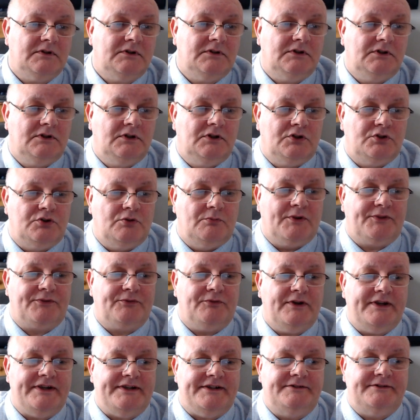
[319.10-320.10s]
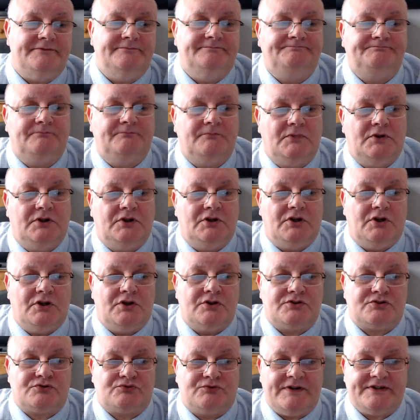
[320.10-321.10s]
Number 3,
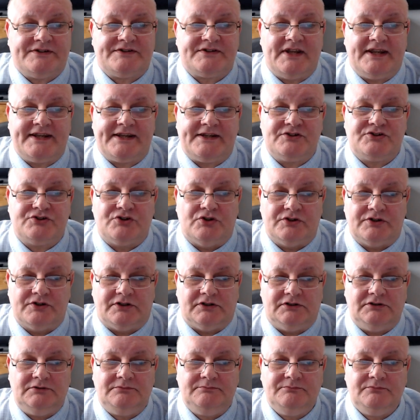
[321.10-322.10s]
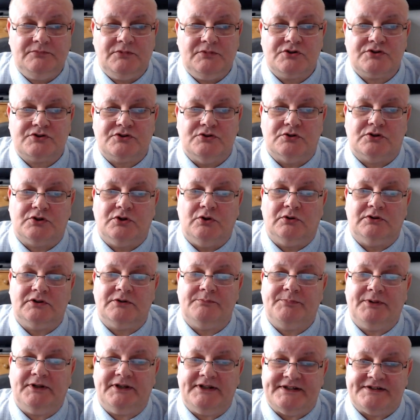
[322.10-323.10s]
streets like a jungle, so call the
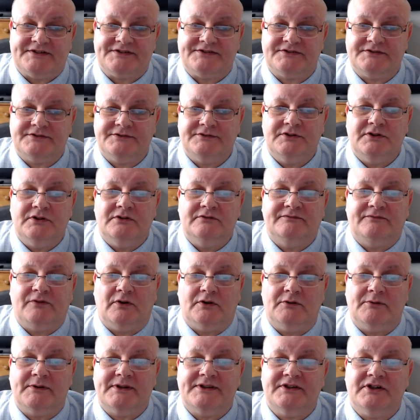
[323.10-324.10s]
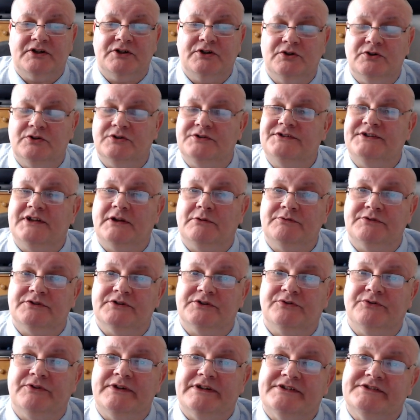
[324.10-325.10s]
police, following the herd down to
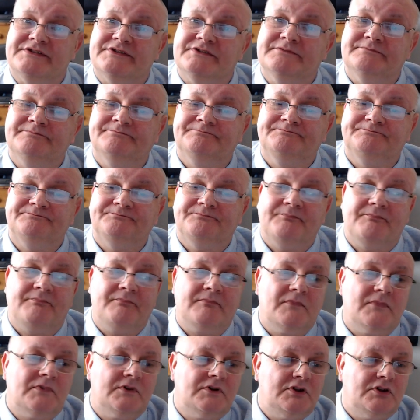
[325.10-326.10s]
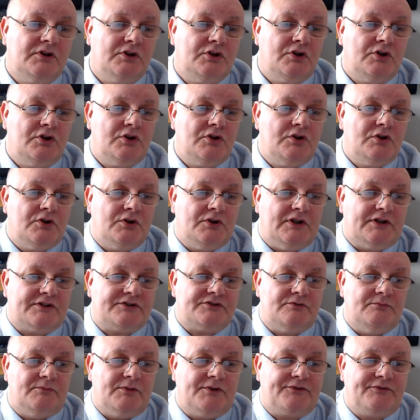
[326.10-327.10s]
Greece. That's
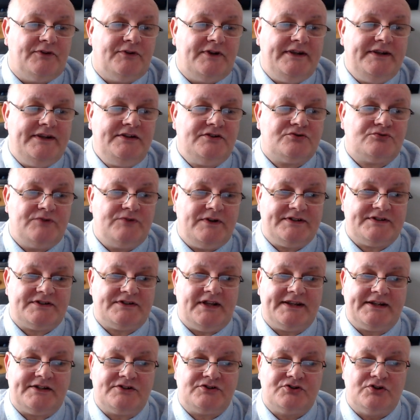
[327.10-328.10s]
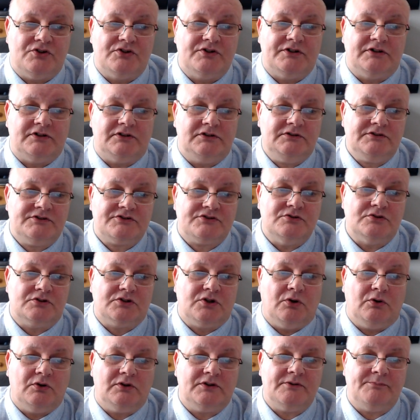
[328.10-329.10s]
number 3, streets like a jungle, so
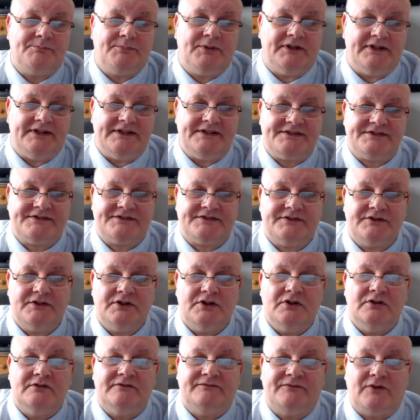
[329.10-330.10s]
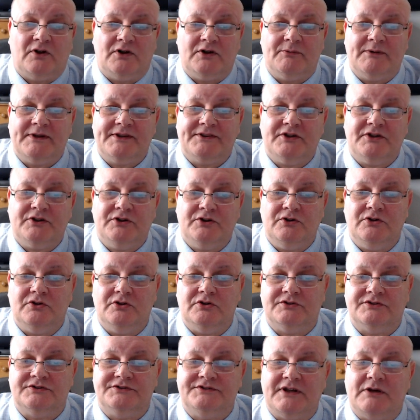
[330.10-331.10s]
call the police, following the
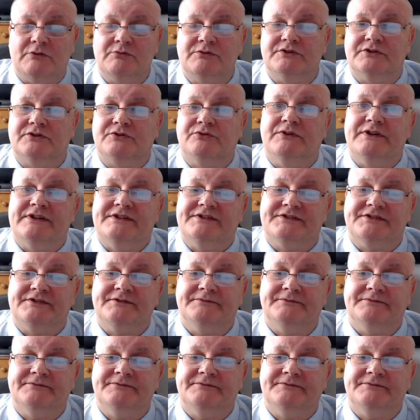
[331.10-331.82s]
herd down to Greece.